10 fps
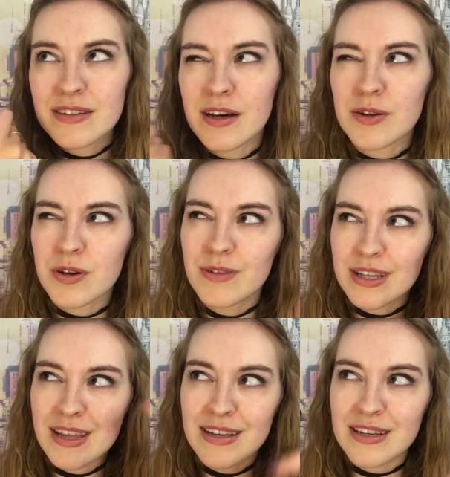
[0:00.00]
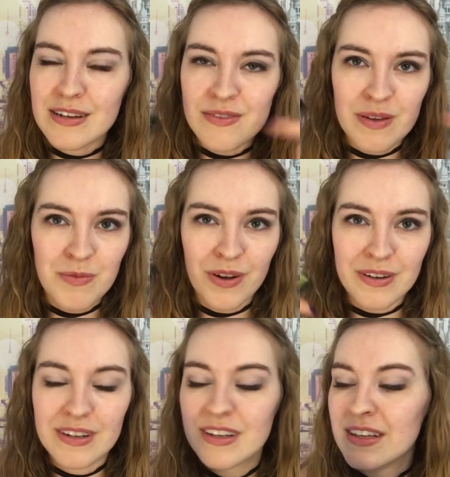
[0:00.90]
I'll correct that here if I'm
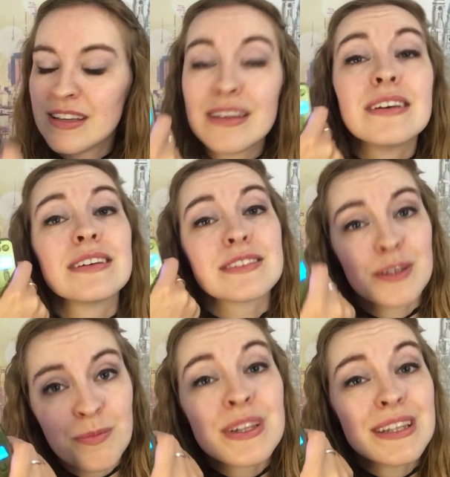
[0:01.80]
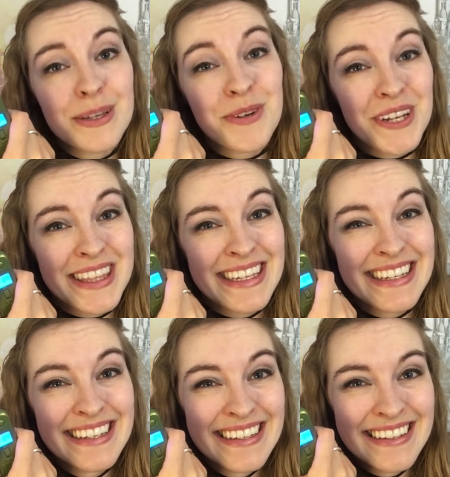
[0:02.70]
wrong. Completely worth it.
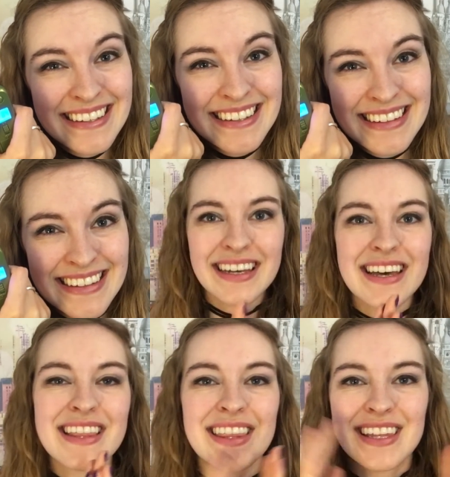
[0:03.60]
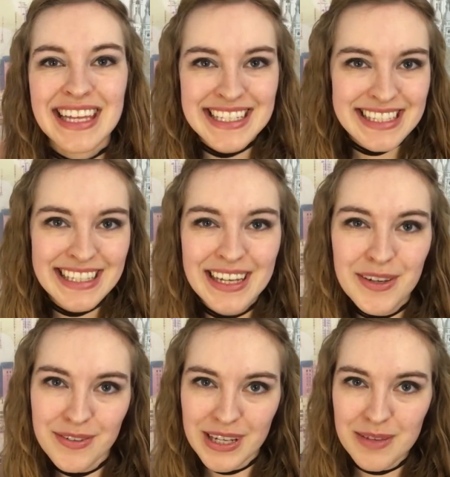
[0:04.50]
The last thing
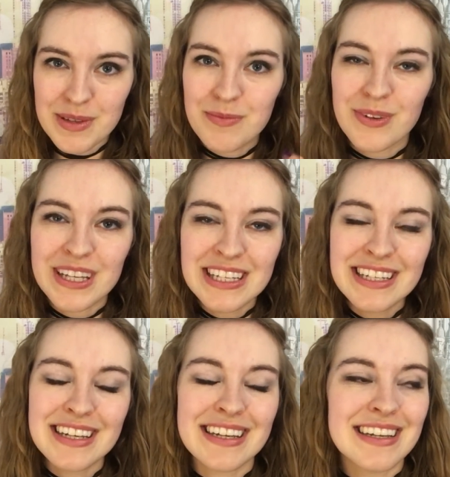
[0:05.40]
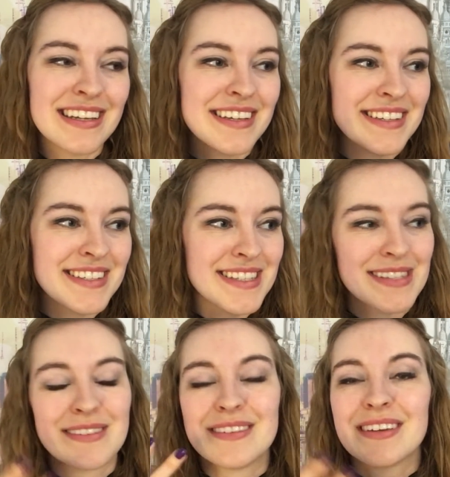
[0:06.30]
I would recommend bringing
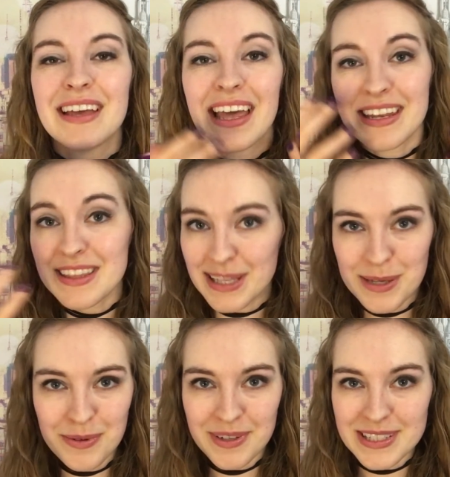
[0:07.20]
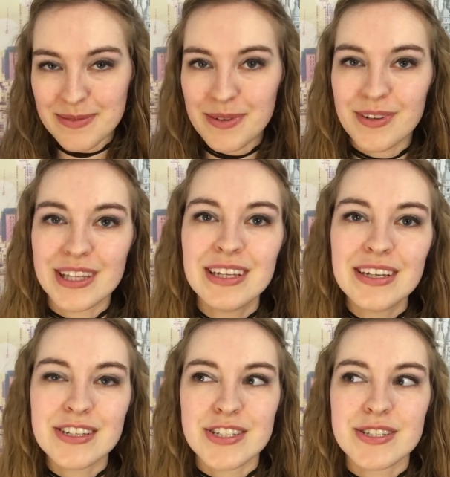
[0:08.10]
is anything you want it to be, really.
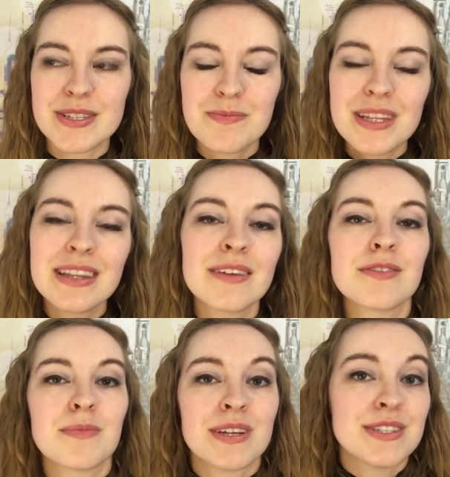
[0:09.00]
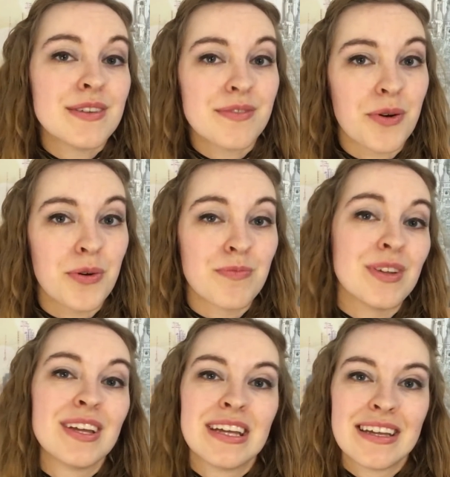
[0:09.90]
It's just something that reminds you of home
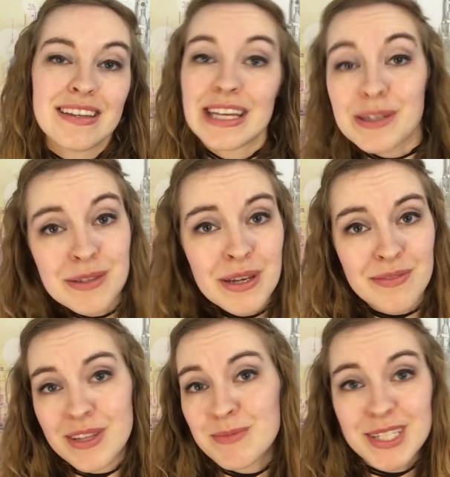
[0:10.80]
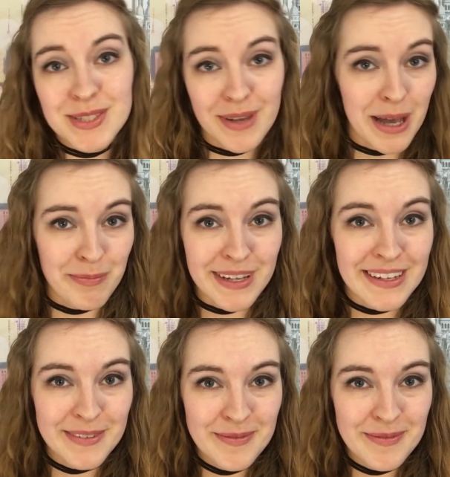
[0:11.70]
that you love, that makes you happy.